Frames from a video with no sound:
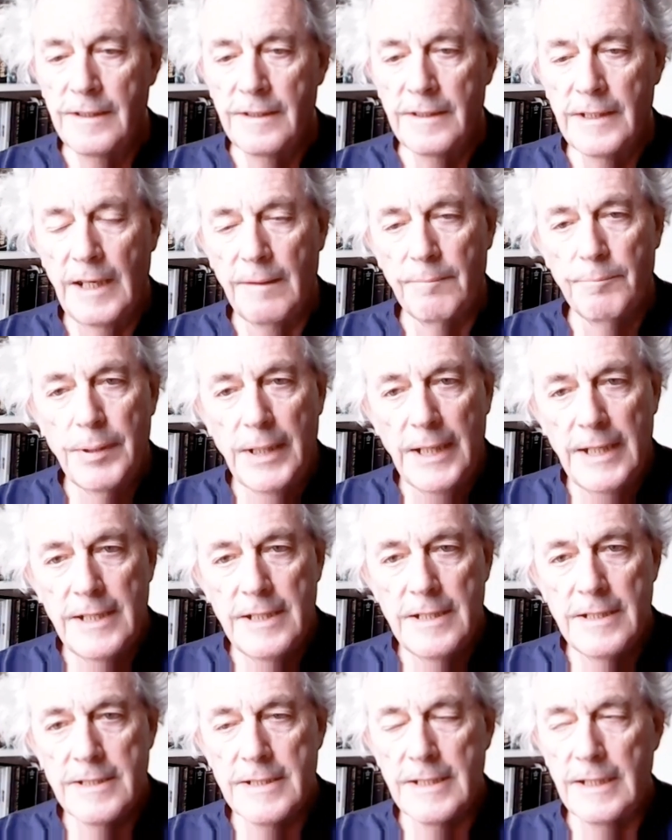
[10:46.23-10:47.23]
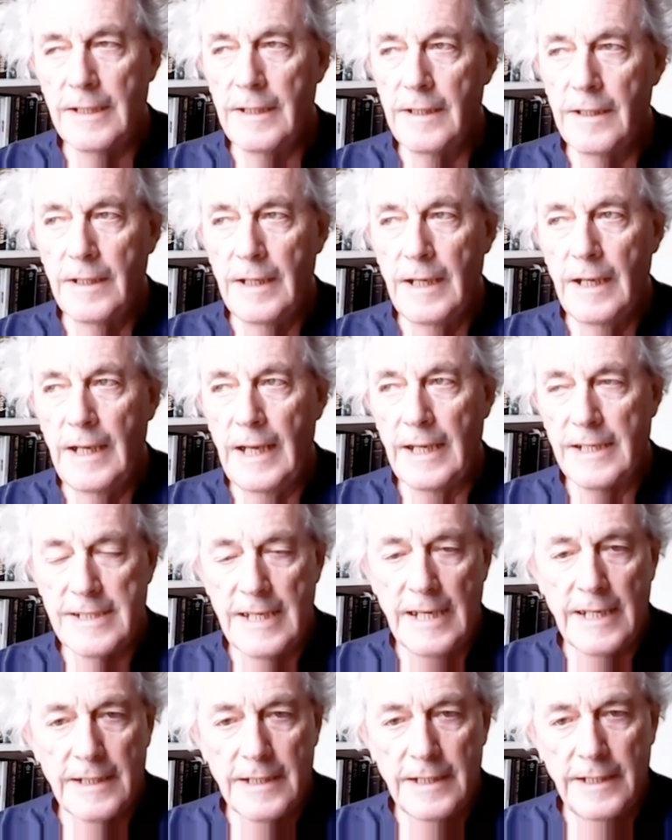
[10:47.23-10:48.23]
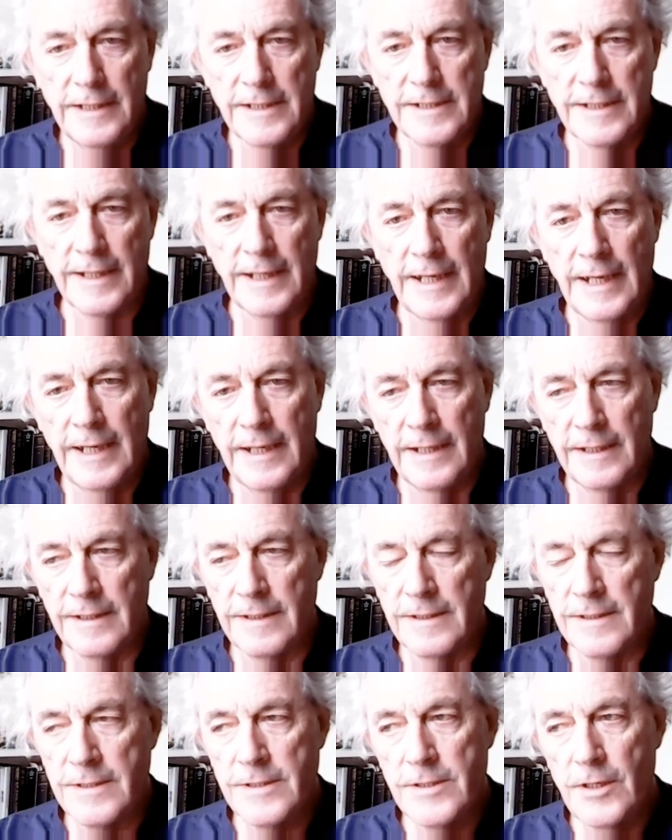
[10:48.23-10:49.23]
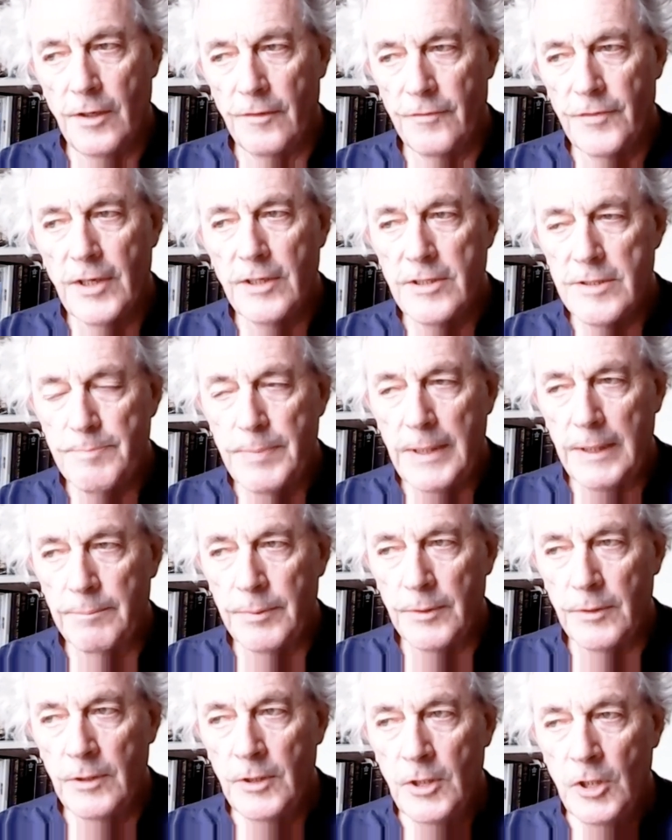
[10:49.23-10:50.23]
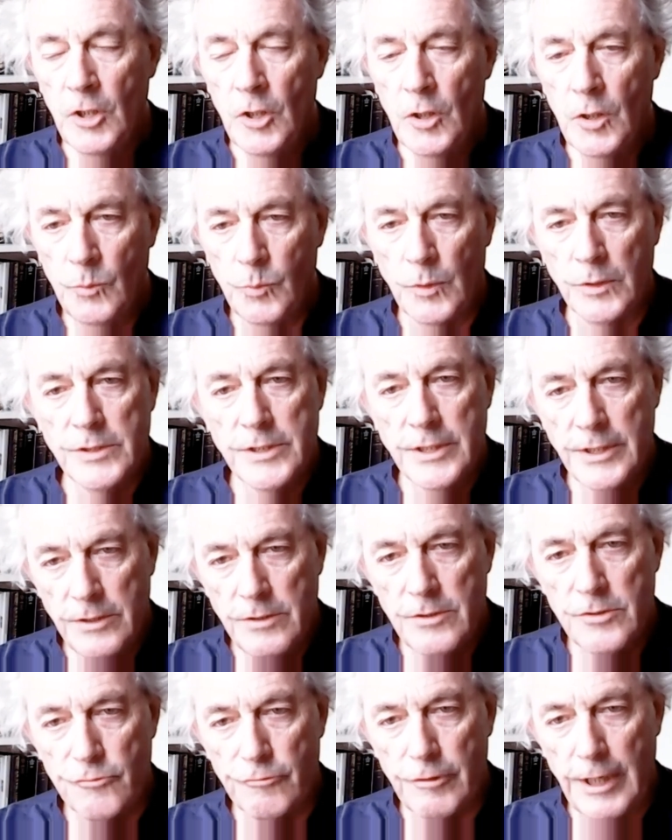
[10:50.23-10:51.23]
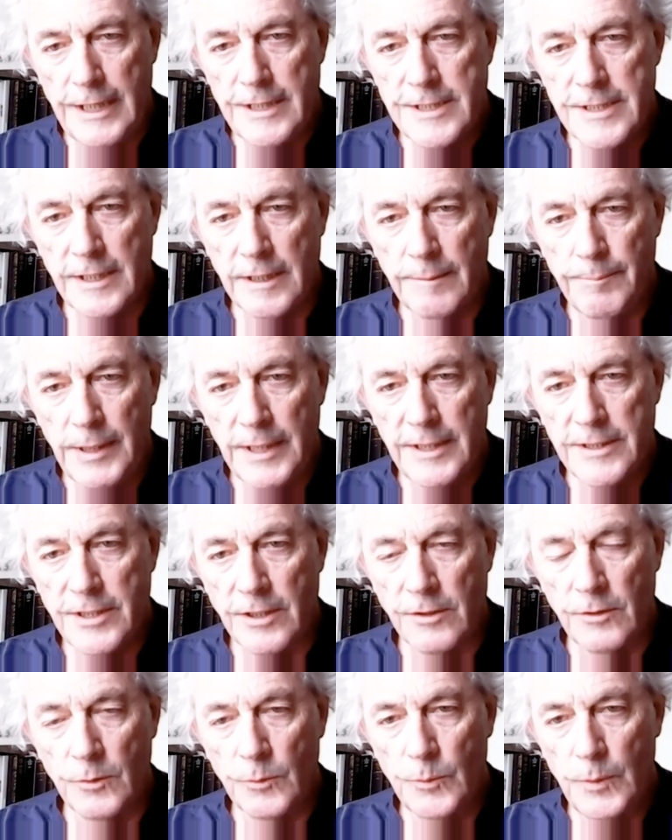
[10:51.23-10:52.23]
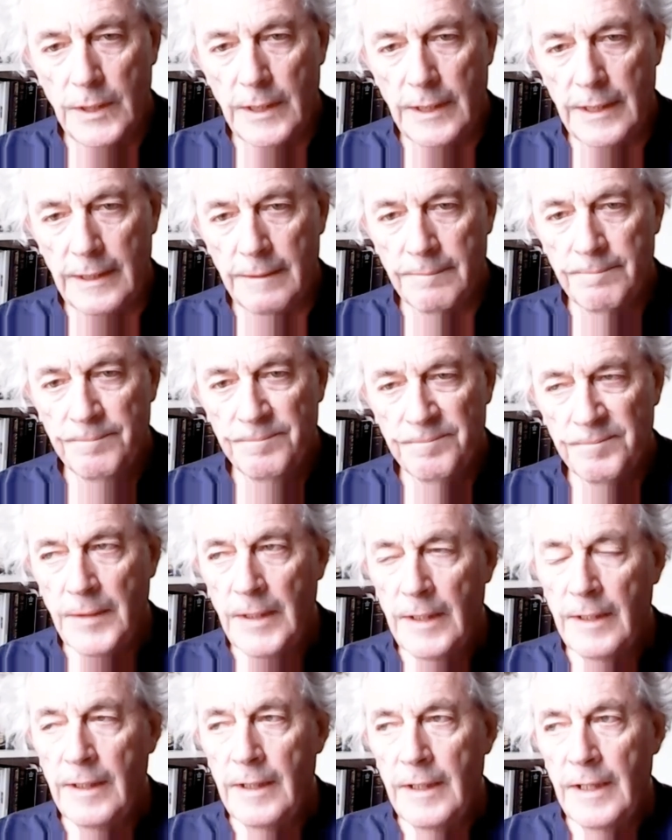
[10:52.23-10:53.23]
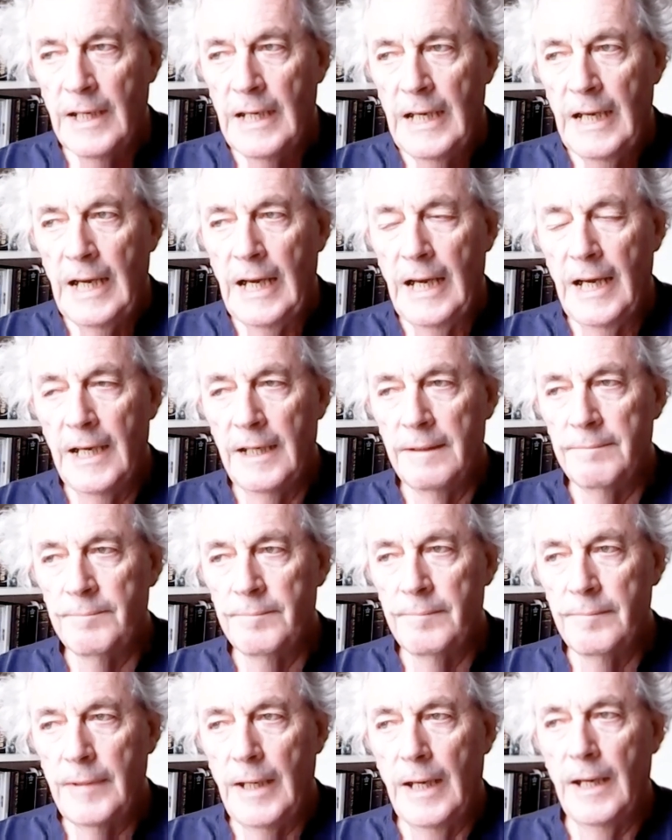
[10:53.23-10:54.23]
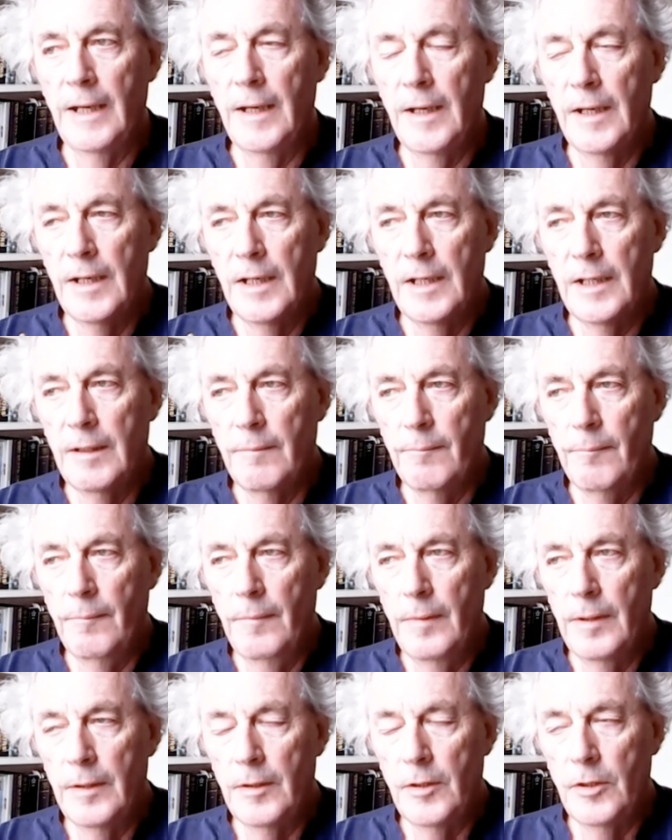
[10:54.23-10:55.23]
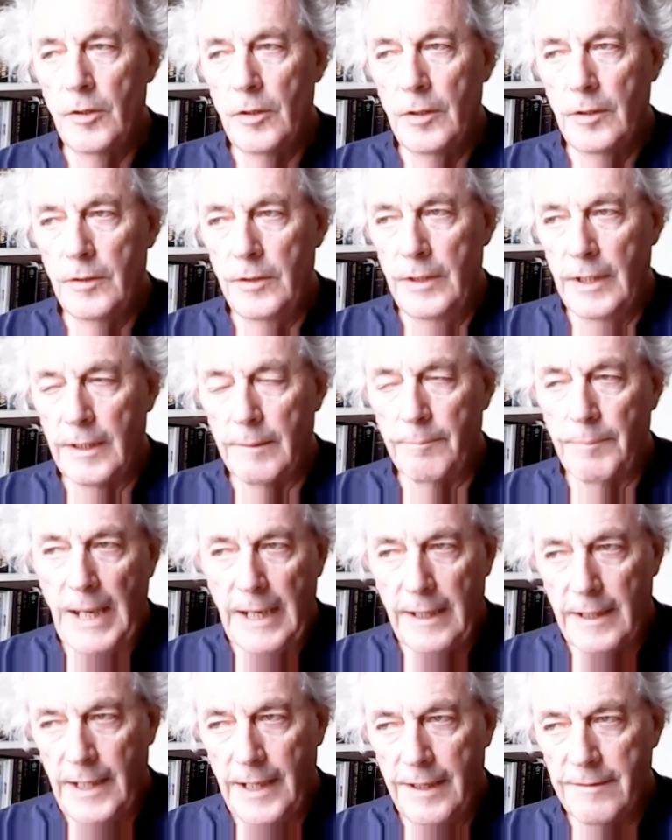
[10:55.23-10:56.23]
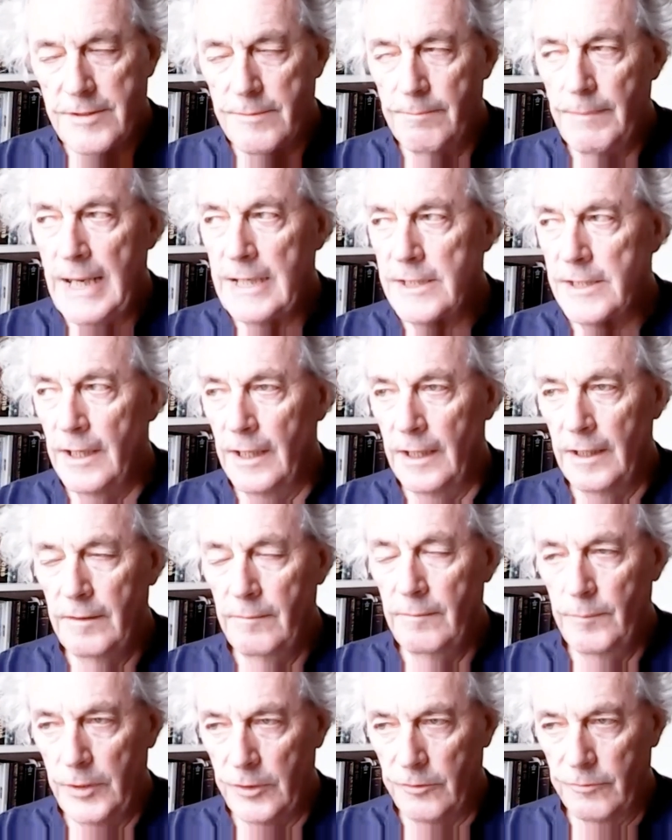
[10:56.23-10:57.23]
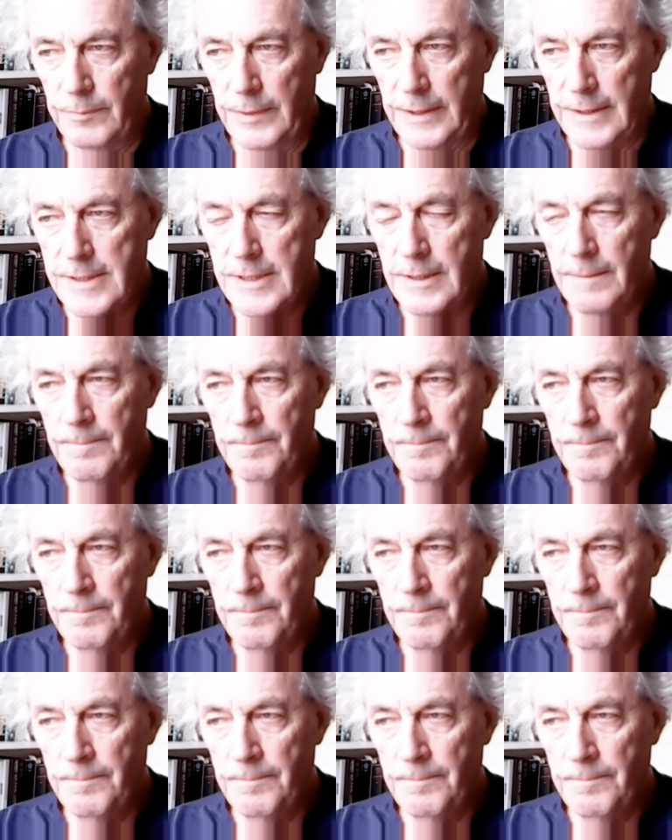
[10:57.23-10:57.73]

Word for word: that plays exactly into the hands of those people who want to use race in a political way. Um, you know, the Black Lives Matter movement